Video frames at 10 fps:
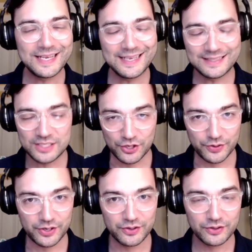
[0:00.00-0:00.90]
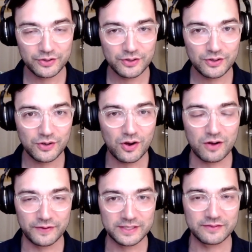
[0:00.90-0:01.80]
interior
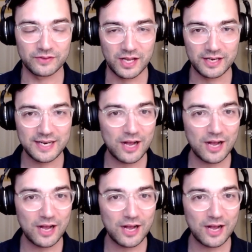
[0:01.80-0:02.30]
offensive line.